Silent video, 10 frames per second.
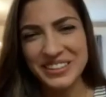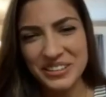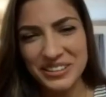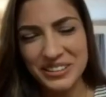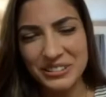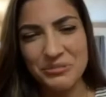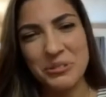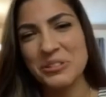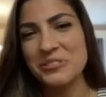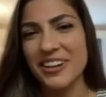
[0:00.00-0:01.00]
the
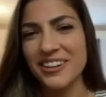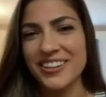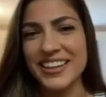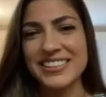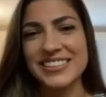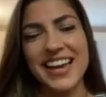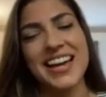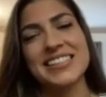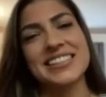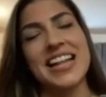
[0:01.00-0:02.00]
world record is
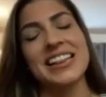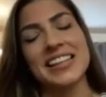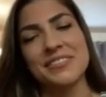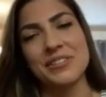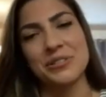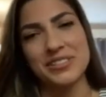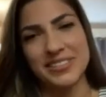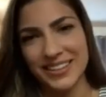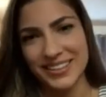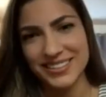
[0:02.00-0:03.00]
at 11.06,
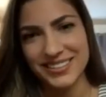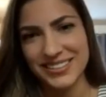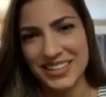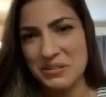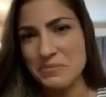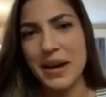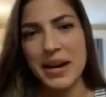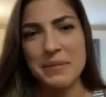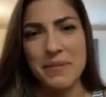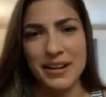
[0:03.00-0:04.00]
set
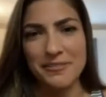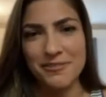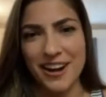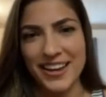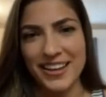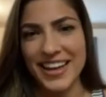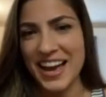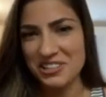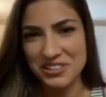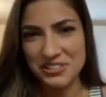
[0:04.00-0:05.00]
by my friend
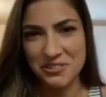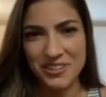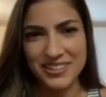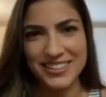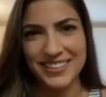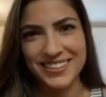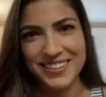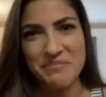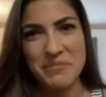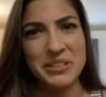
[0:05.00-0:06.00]
Ashley Sorensen.
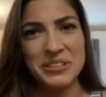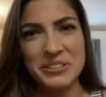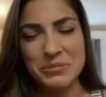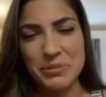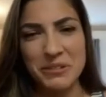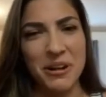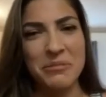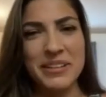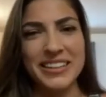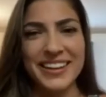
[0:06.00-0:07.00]
Me and her used to play
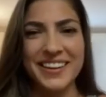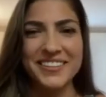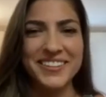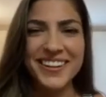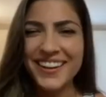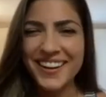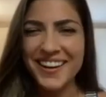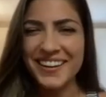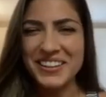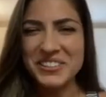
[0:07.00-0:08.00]
rugby together.
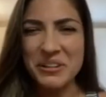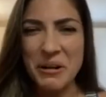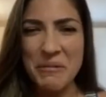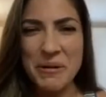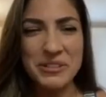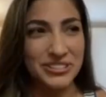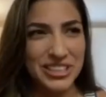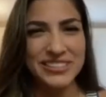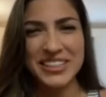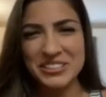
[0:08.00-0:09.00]
Uh, so
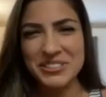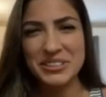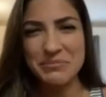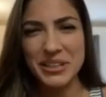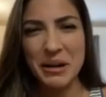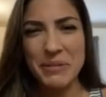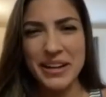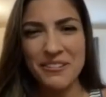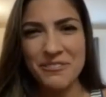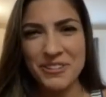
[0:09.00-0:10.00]
she said she was going to be coming
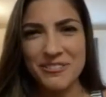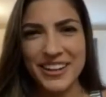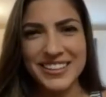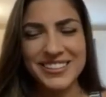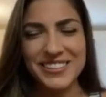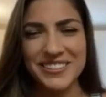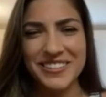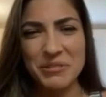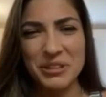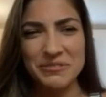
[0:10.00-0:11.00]
out for the race. So
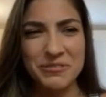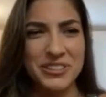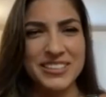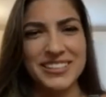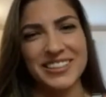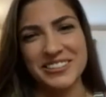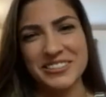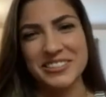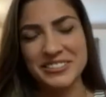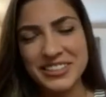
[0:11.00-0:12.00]
I'm looking forward to seeing her
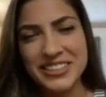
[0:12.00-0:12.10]
too.